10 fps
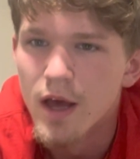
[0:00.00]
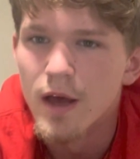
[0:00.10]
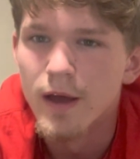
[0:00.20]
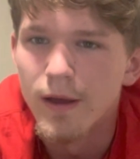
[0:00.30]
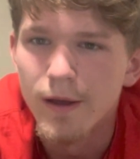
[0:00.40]

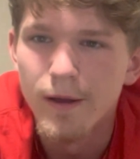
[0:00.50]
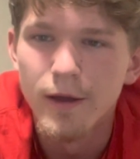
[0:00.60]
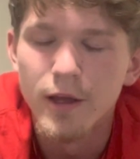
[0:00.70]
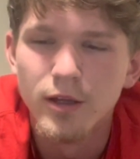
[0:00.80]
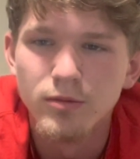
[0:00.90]

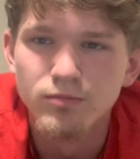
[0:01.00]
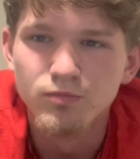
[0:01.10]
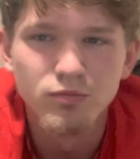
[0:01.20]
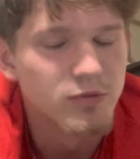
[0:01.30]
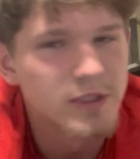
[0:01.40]

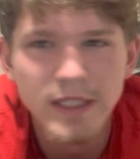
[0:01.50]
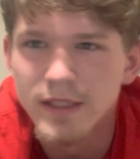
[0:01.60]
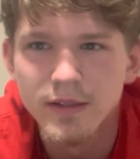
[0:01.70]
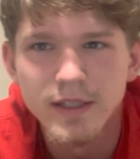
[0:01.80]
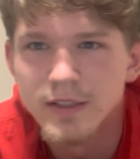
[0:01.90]
Yeah,
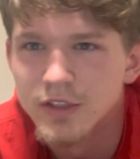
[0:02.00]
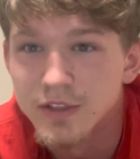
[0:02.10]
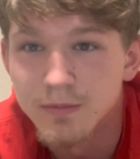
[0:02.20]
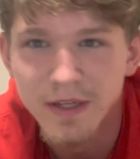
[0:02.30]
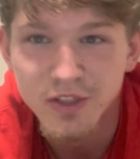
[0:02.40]
and then just
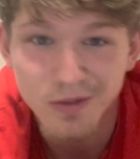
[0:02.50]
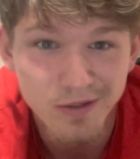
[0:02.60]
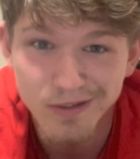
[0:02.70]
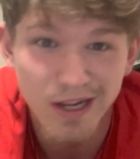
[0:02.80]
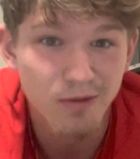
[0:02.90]
make sure they're
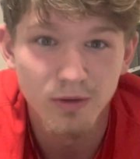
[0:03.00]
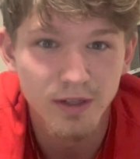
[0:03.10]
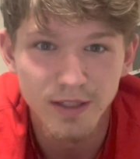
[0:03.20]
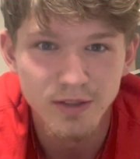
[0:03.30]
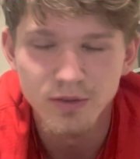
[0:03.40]
not running
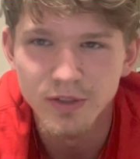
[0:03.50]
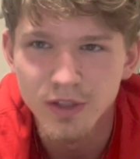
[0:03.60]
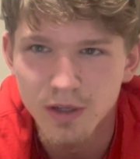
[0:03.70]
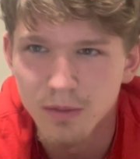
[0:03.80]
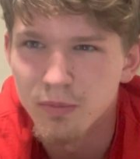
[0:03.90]
into each other.
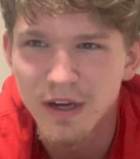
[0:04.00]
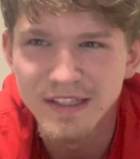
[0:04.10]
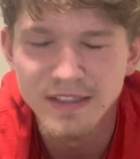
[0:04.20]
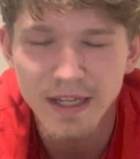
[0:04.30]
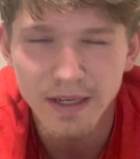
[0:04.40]
I'll probably
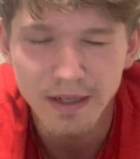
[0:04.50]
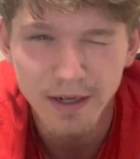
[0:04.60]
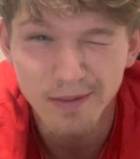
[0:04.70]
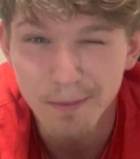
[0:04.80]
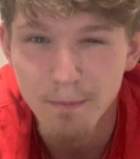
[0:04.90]
stand near
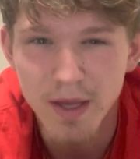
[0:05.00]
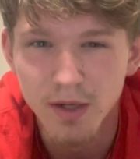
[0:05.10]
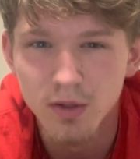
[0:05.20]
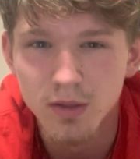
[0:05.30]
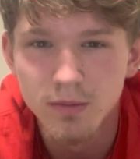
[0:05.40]
the
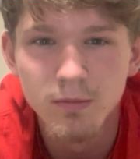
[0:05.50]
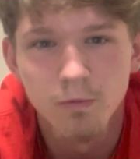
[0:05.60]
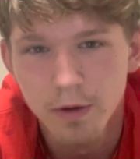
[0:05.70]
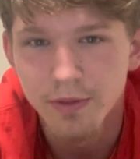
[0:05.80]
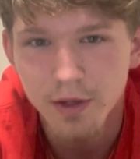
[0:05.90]
middle
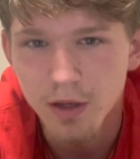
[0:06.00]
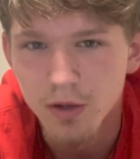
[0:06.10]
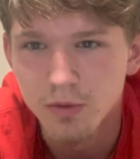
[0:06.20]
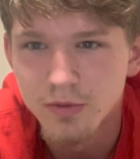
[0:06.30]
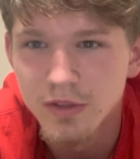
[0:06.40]
with the
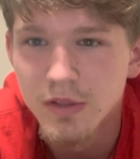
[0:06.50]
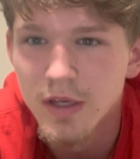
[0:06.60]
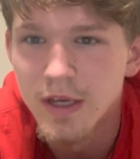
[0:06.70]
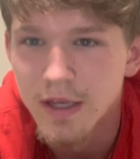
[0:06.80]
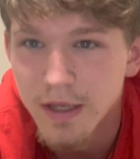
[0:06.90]
cones
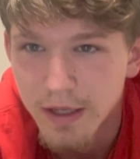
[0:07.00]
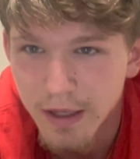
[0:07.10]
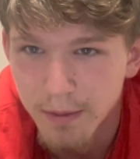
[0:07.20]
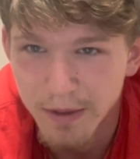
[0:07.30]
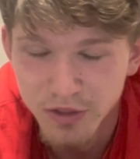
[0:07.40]

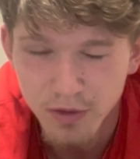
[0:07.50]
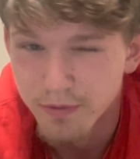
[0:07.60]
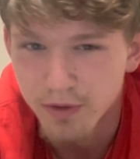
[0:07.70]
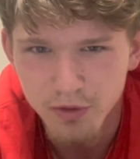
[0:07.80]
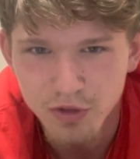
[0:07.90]
and make sure the
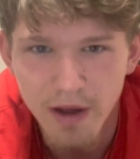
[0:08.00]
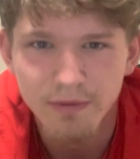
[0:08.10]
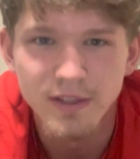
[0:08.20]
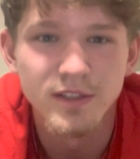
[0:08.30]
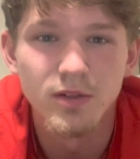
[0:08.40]
flow of
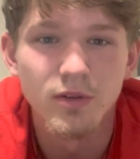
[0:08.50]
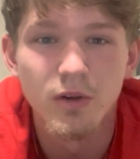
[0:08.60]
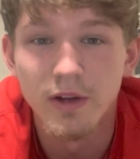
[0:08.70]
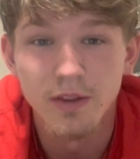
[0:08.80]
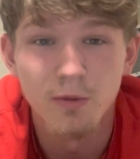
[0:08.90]
traffic's still
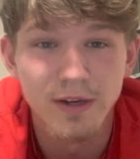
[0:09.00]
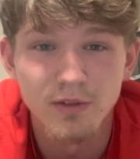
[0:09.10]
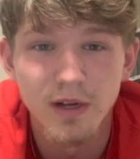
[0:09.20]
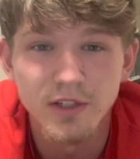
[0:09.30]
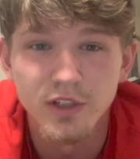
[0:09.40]
going in the right
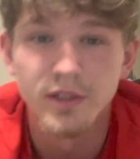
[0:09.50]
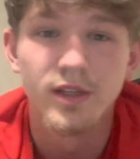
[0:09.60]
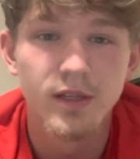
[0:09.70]
direction.